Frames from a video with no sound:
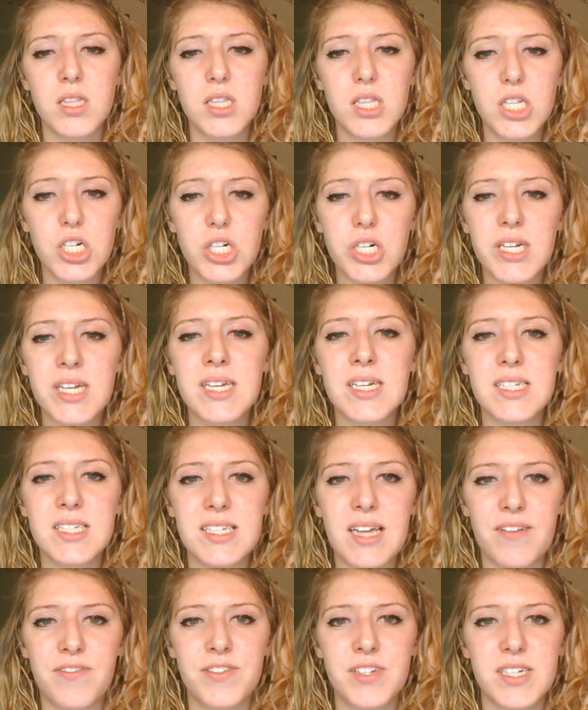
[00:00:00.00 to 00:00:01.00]
Learning is
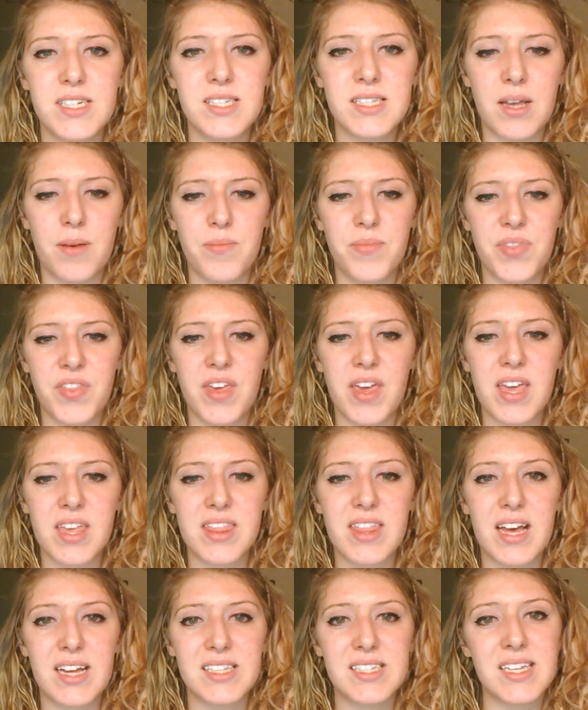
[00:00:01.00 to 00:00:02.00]
definitely something
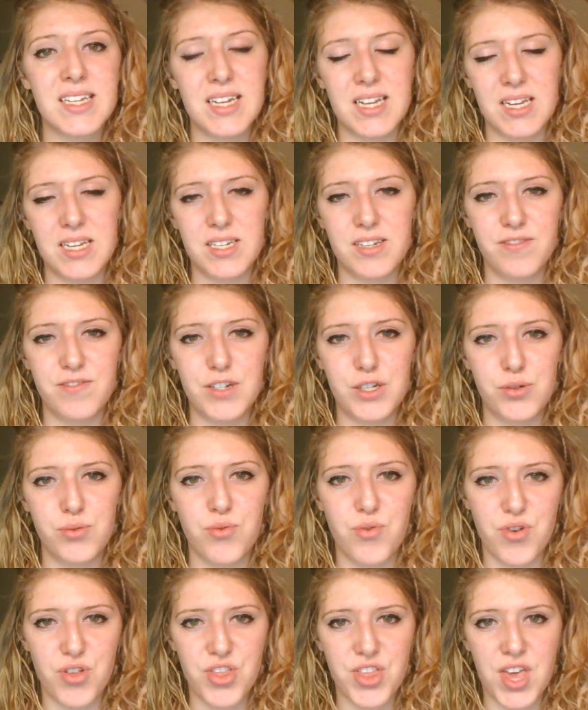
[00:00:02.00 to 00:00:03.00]
that's an
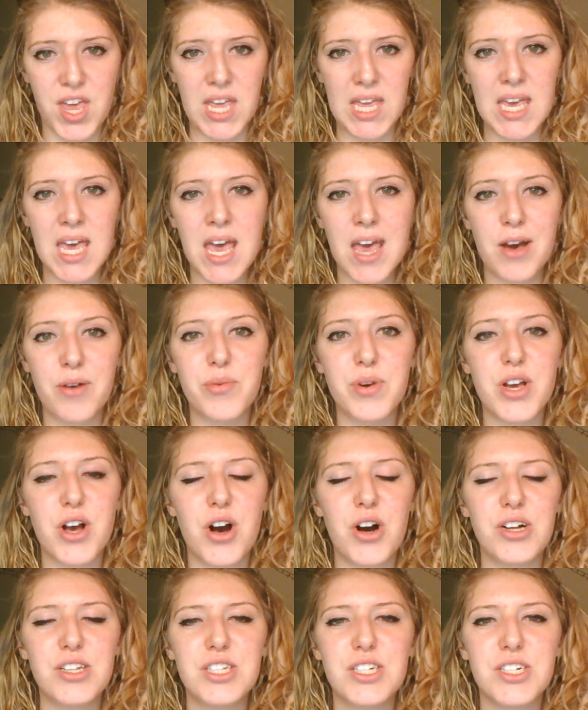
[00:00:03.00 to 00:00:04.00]
individual thing. We
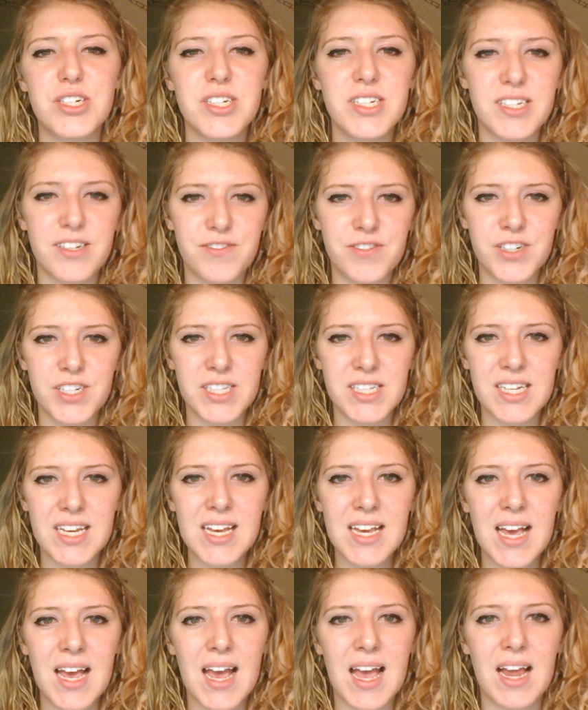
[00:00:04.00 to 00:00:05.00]
all learn differently
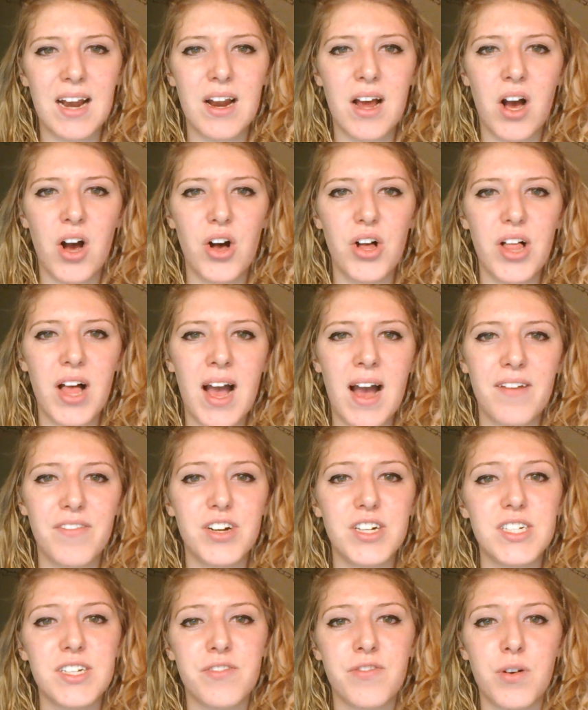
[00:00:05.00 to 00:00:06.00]
and all have
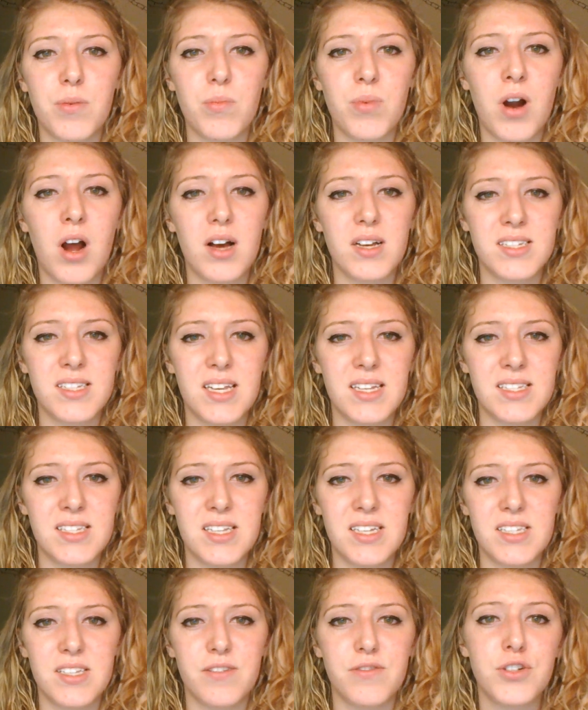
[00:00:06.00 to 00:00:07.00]
our different
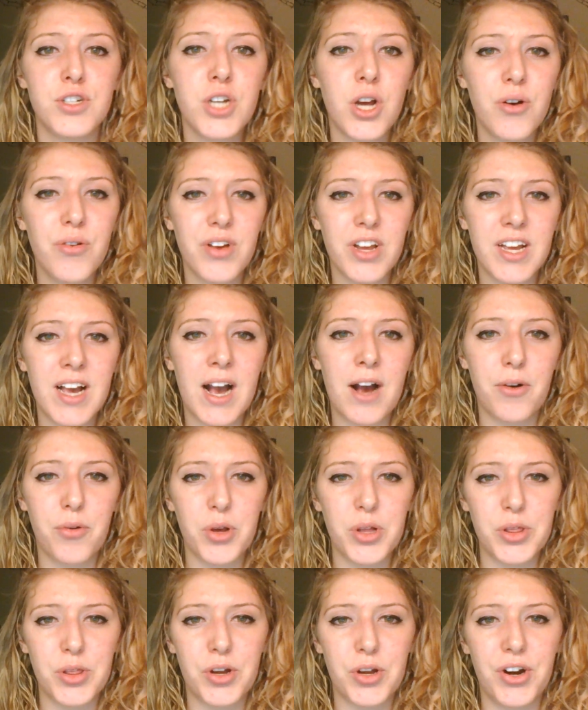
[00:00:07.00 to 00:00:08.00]
processes of showing how
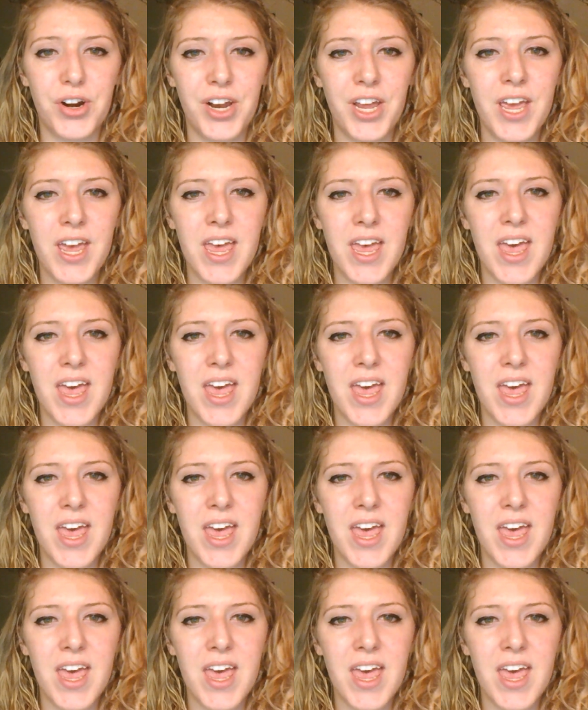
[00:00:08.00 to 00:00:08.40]
we learn.